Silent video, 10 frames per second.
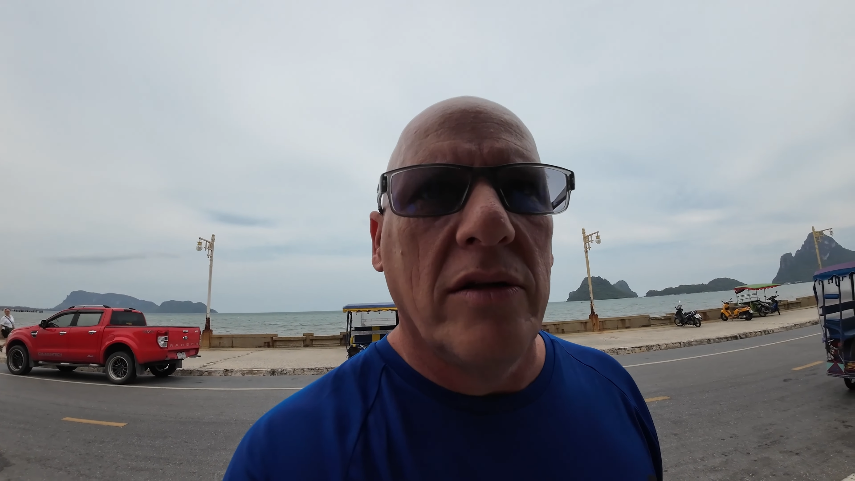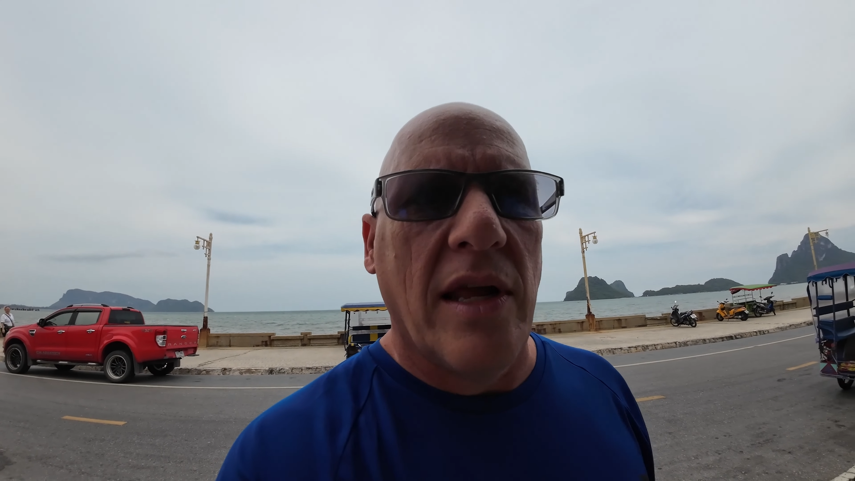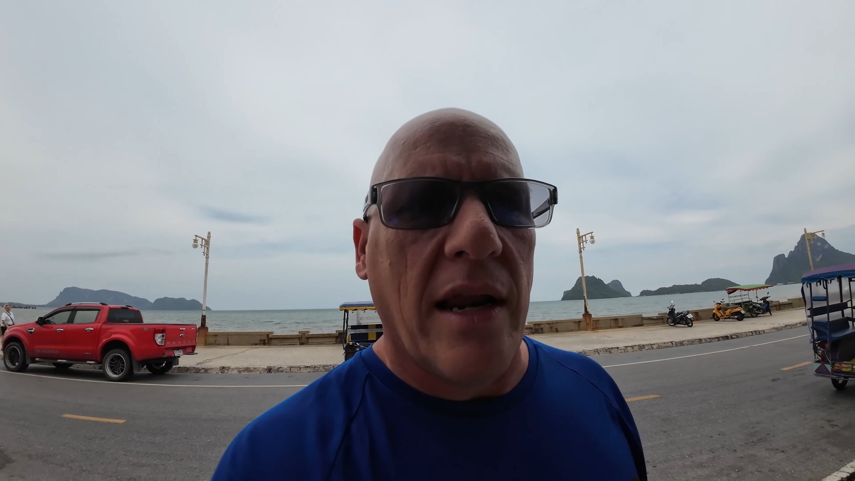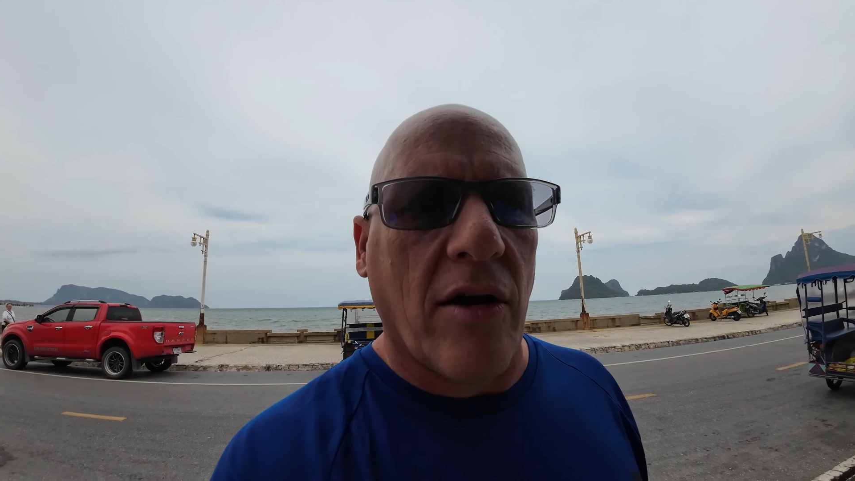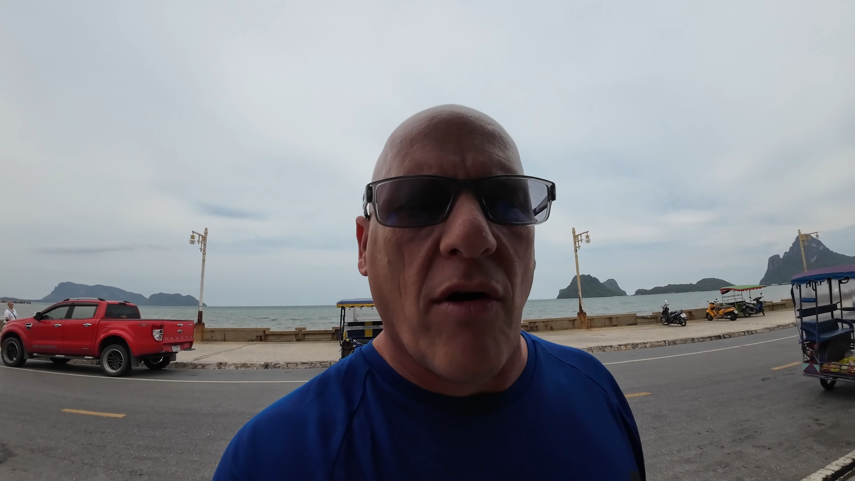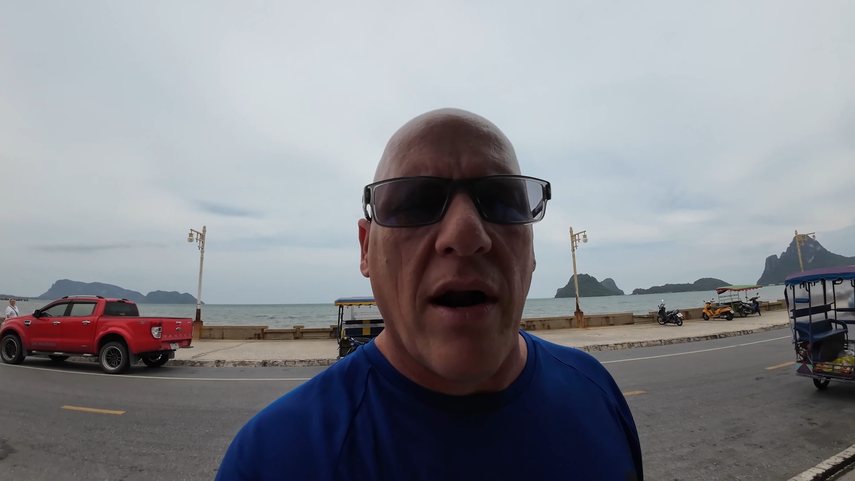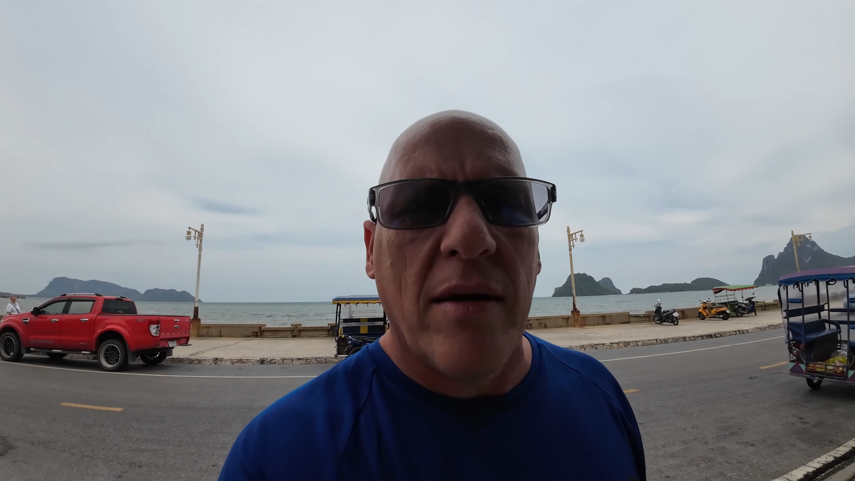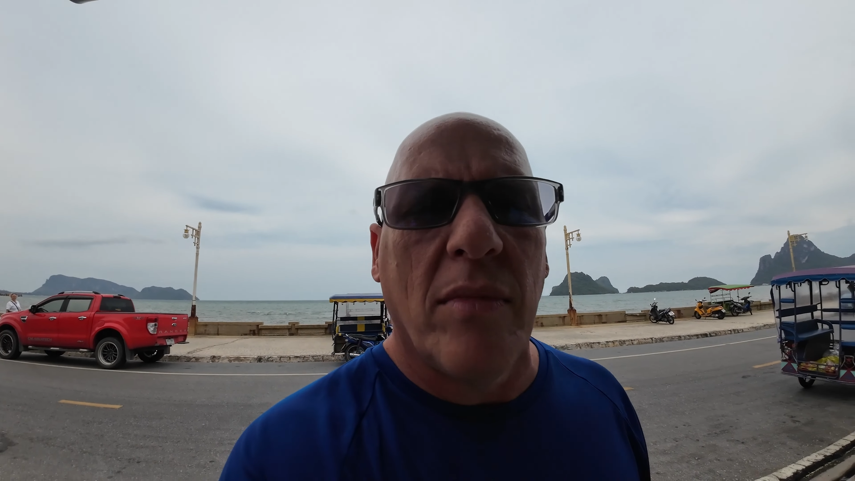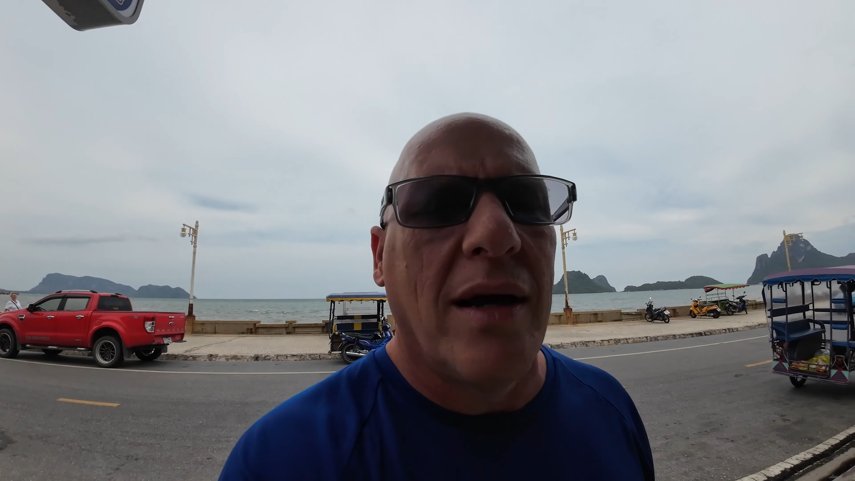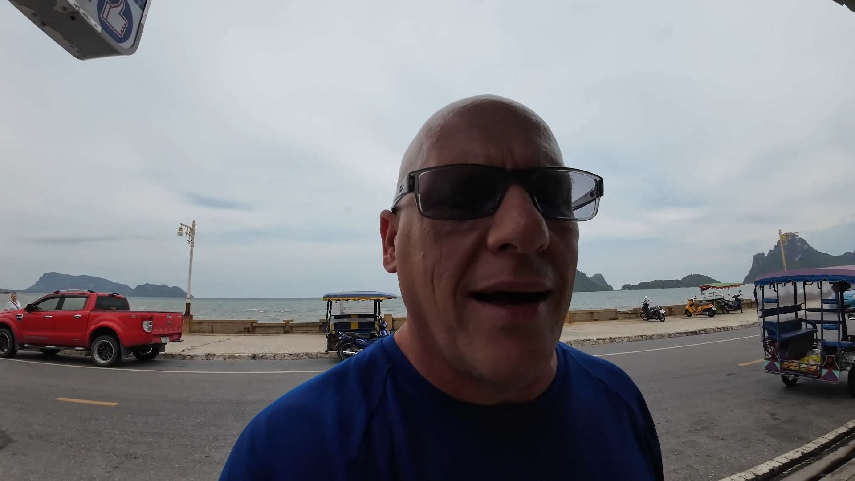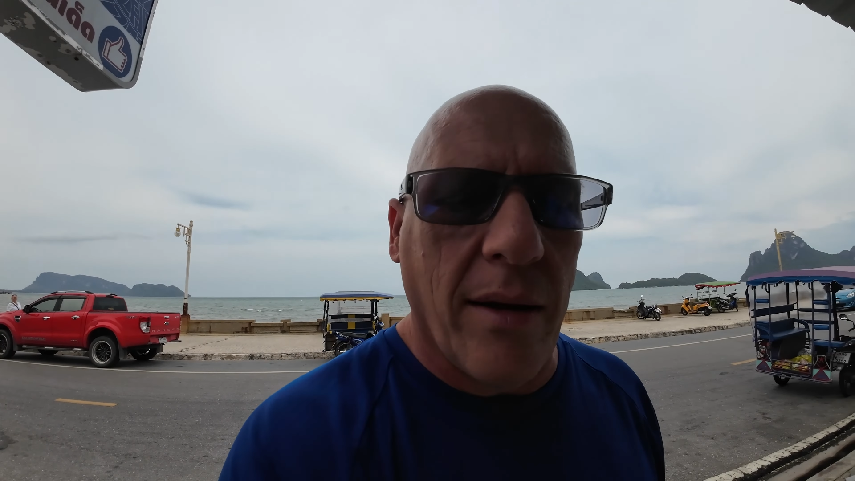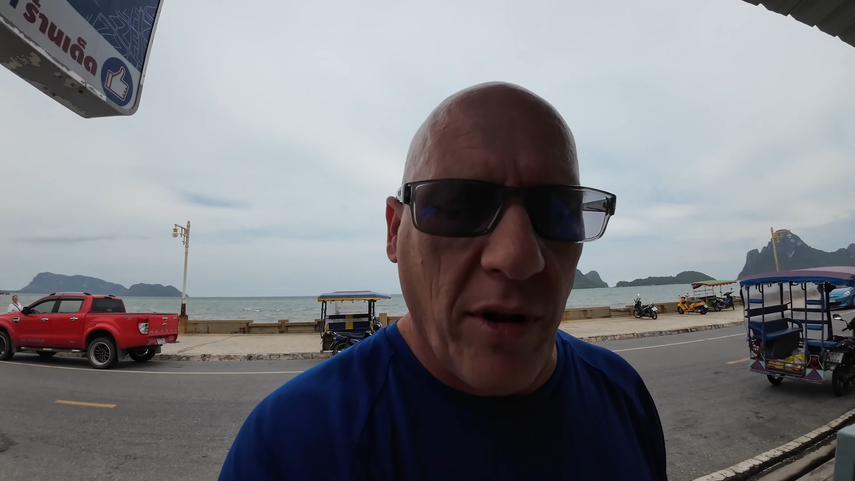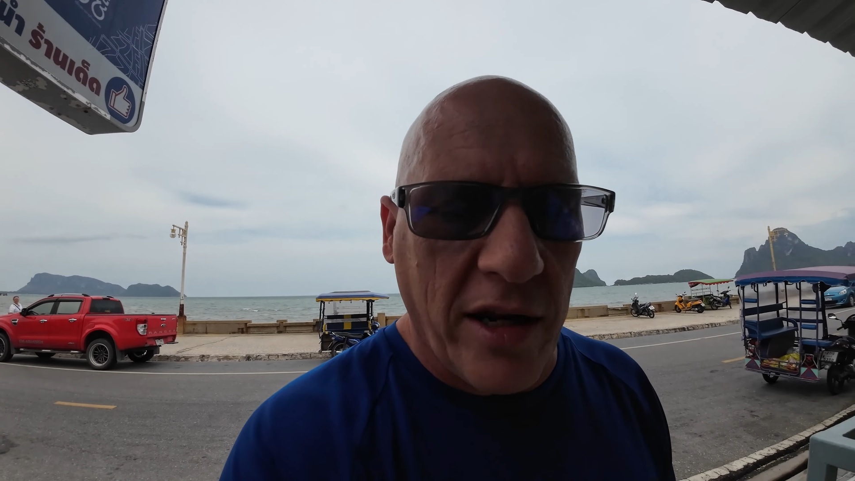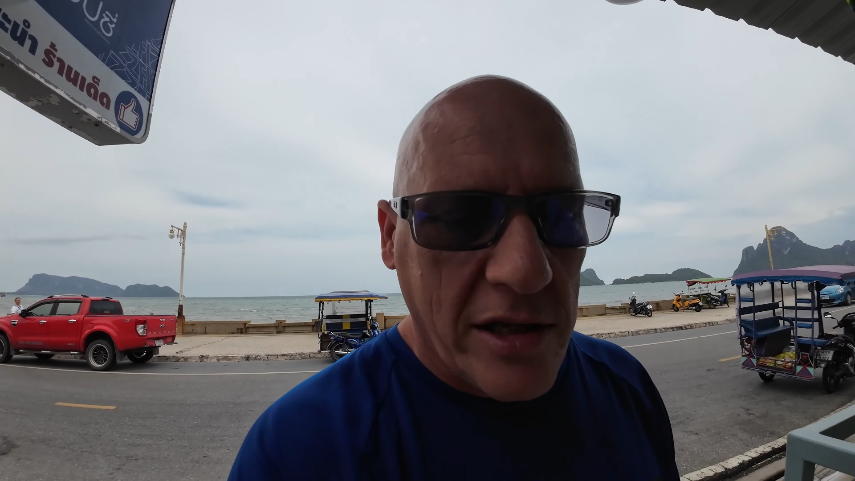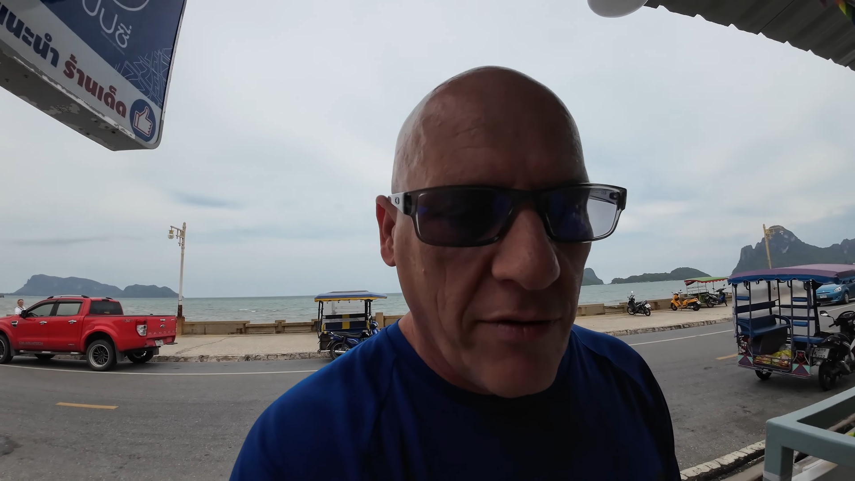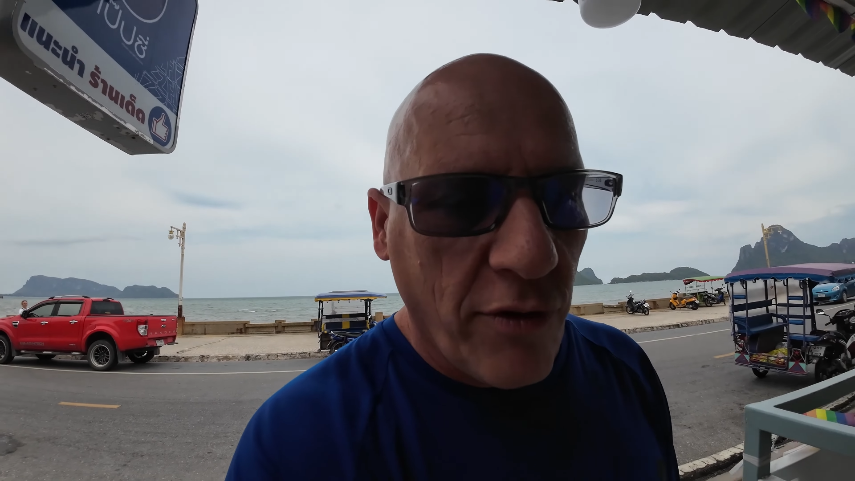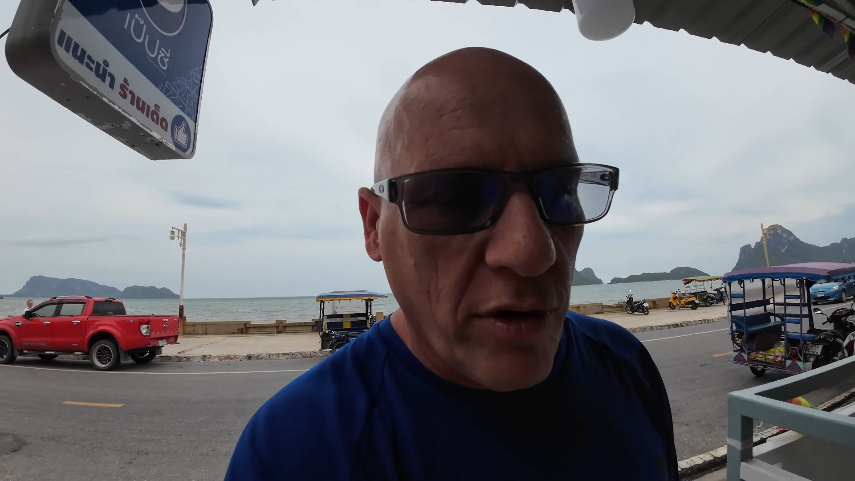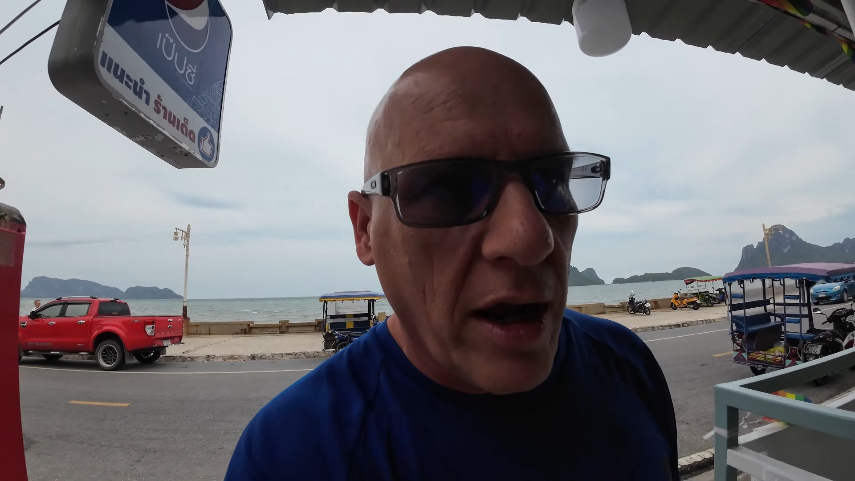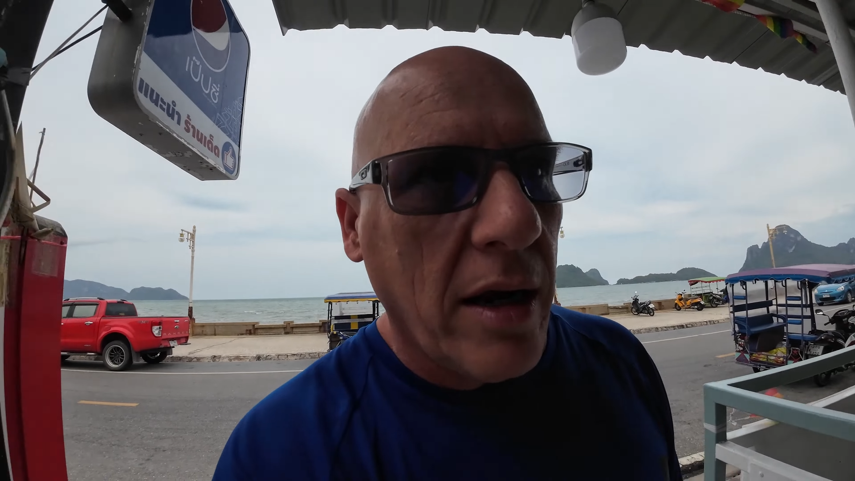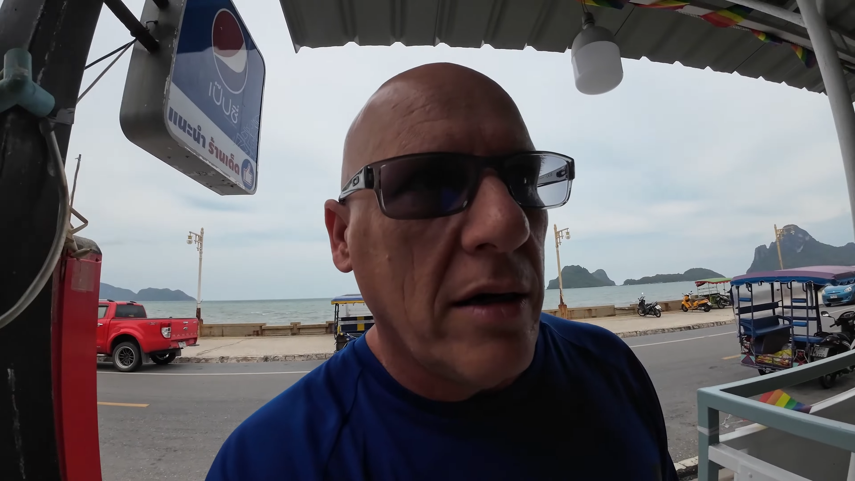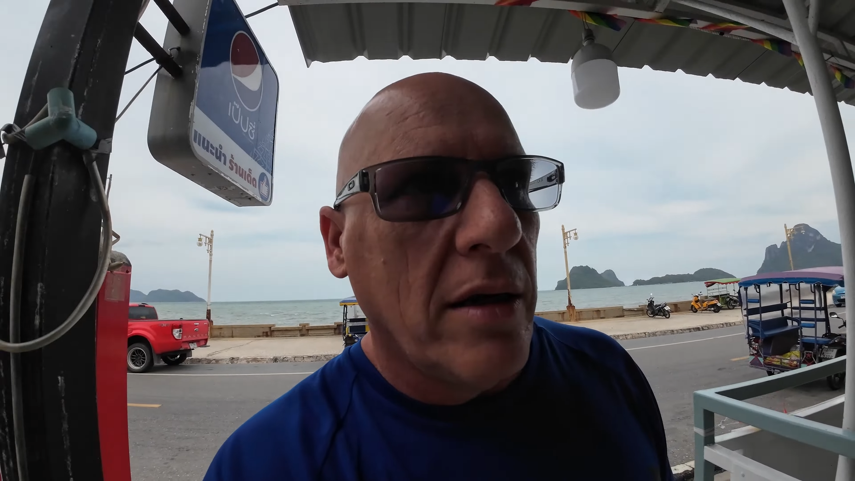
is that a crime? I'm not a seafood guy.